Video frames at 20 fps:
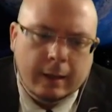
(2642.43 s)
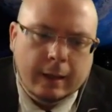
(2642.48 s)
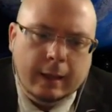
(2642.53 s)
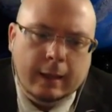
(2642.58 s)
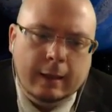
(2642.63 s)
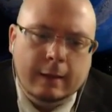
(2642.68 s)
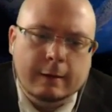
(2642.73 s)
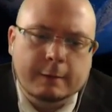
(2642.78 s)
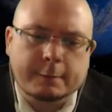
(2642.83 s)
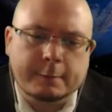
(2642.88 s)

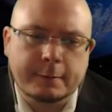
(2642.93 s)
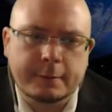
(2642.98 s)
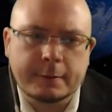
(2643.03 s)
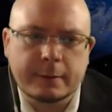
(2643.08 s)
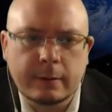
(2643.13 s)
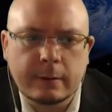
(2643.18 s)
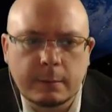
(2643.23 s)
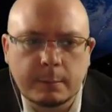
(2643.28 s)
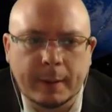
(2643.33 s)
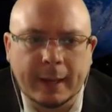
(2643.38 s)
If,
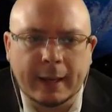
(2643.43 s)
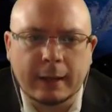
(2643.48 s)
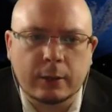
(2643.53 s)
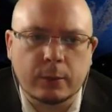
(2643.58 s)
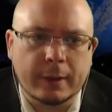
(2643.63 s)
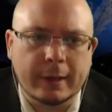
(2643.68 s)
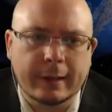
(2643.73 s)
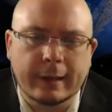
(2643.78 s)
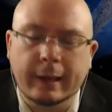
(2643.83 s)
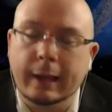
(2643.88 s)
back
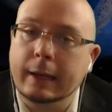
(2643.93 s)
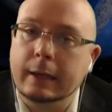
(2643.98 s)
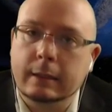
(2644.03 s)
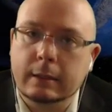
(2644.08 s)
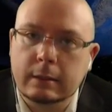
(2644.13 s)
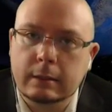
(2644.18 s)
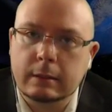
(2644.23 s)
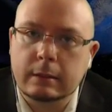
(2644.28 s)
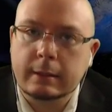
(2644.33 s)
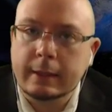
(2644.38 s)
when I had